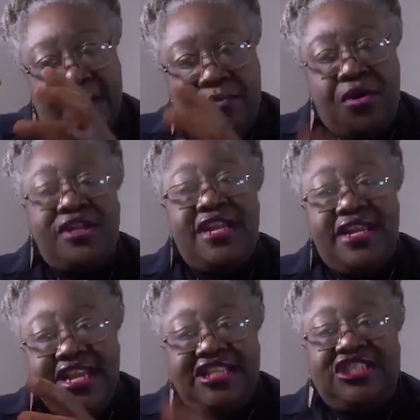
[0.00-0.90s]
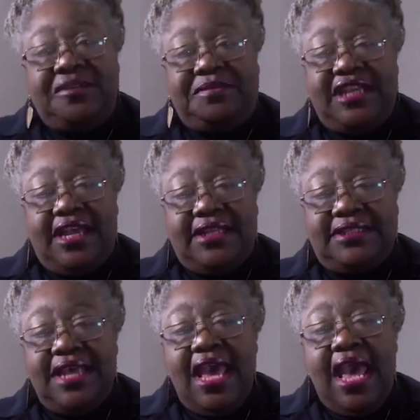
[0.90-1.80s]
modern Egyptians
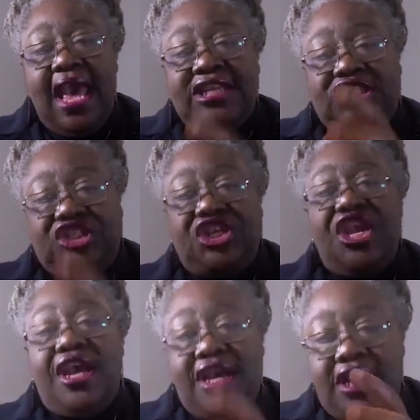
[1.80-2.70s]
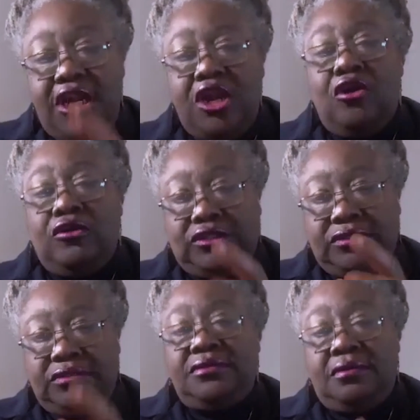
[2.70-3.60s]
share a lot
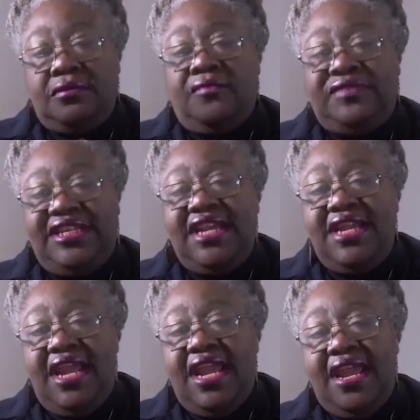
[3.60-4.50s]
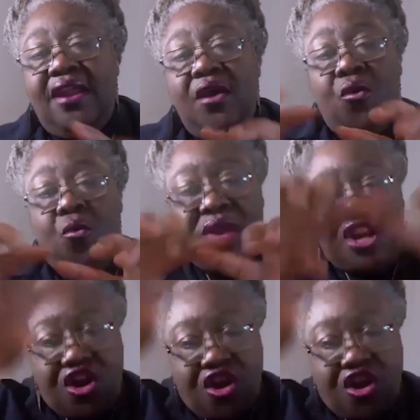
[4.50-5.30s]
of DNA with